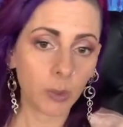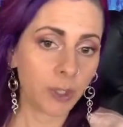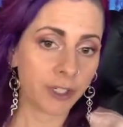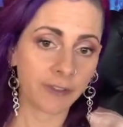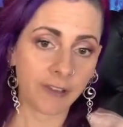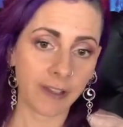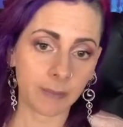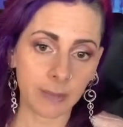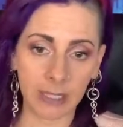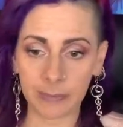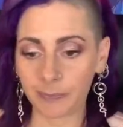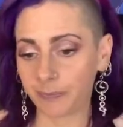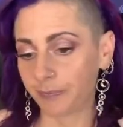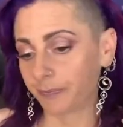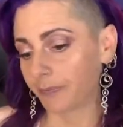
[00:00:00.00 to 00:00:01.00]
or your family,
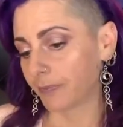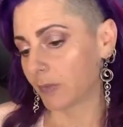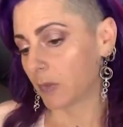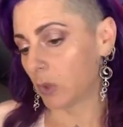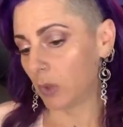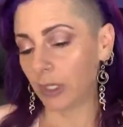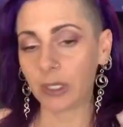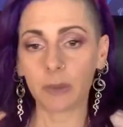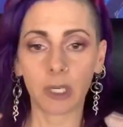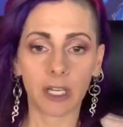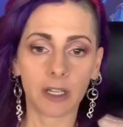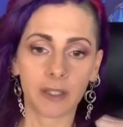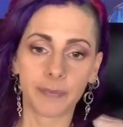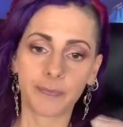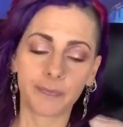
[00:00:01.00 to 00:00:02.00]
or your
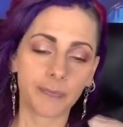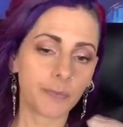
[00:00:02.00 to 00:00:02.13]
work,